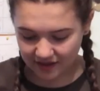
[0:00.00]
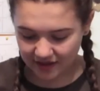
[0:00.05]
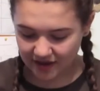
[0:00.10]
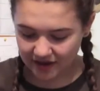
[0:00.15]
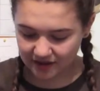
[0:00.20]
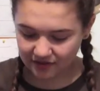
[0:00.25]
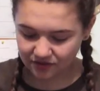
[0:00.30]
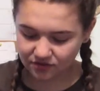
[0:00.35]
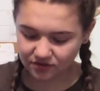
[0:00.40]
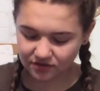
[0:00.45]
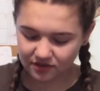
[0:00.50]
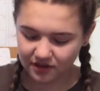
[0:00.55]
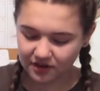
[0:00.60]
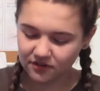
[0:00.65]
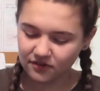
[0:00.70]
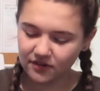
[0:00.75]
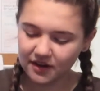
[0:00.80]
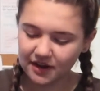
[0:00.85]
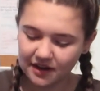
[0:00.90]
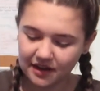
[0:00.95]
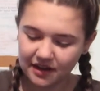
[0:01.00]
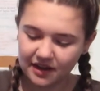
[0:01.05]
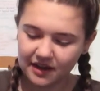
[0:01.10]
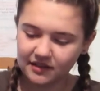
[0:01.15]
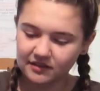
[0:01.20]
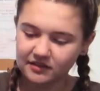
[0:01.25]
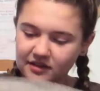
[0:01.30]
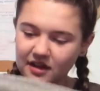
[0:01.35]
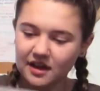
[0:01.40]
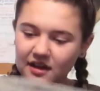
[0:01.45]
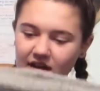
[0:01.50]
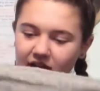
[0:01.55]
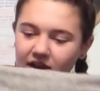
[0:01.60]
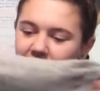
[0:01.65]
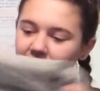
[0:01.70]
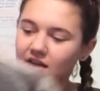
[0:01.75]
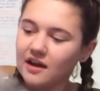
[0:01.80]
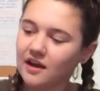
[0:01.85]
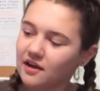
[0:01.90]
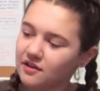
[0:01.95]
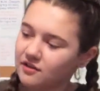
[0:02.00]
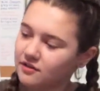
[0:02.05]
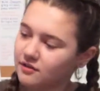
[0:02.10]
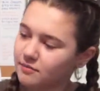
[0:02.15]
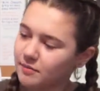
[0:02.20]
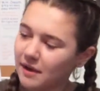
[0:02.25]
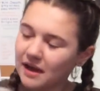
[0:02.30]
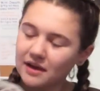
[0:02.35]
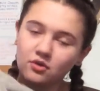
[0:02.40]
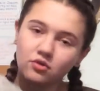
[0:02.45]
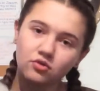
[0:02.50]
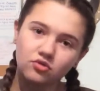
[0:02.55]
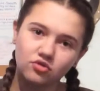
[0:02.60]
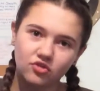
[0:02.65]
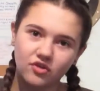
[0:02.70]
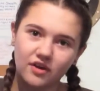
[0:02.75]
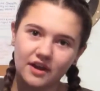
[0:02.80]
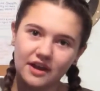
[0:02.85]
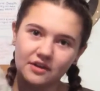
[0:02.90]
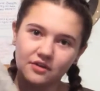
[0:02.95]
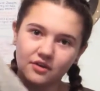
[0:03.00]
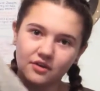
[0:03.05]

and it's just in a really, it's like a speckled grey